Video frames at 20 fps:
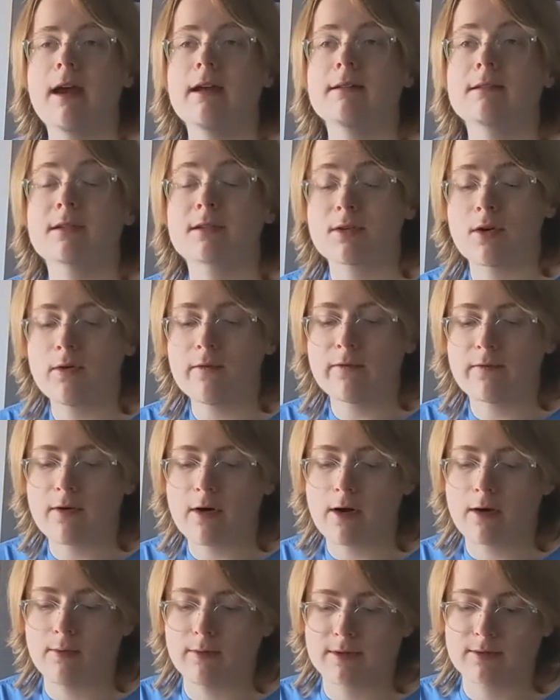And so
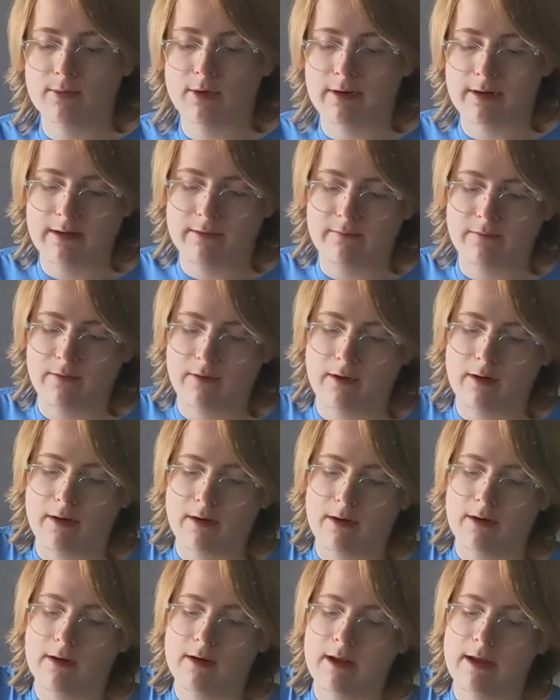far what's working for
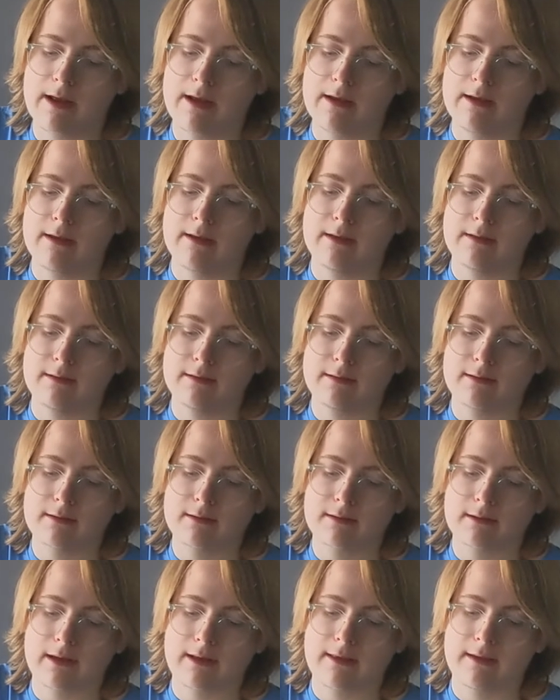her
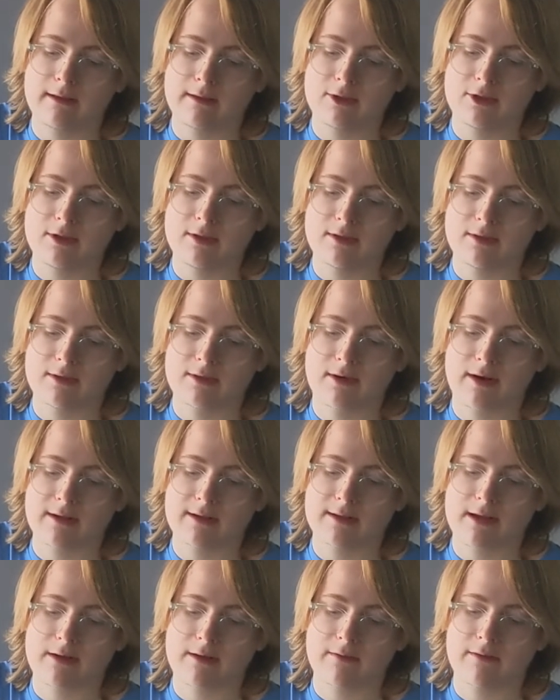is, I think, Jesus
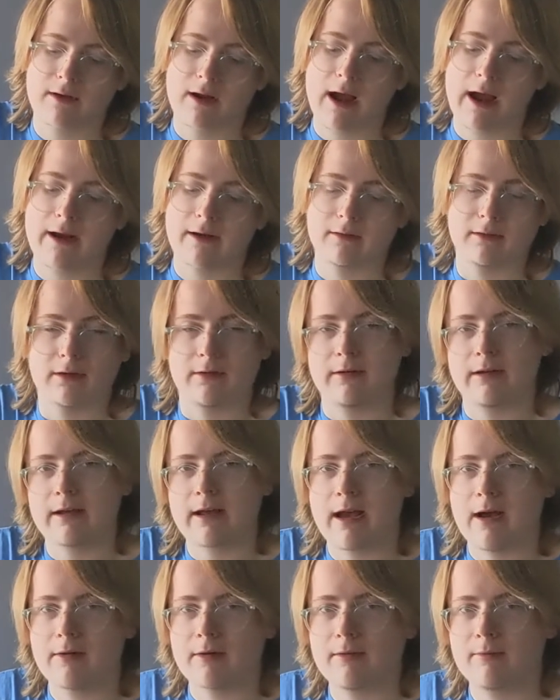Christ Center for Higher
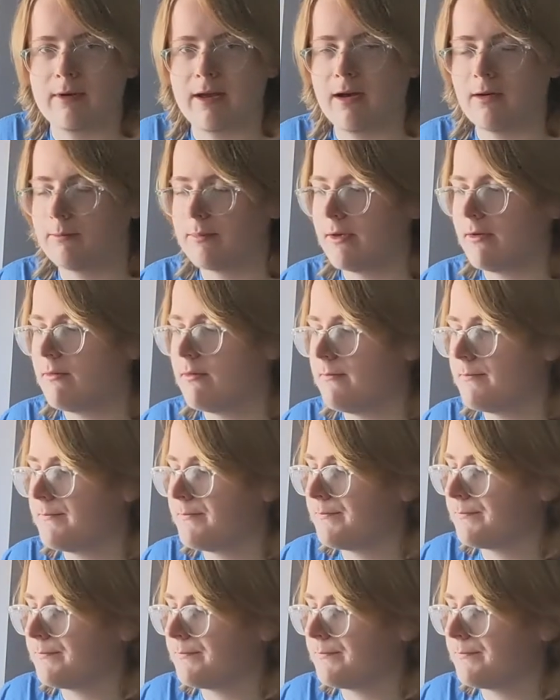Learning, how can we help you?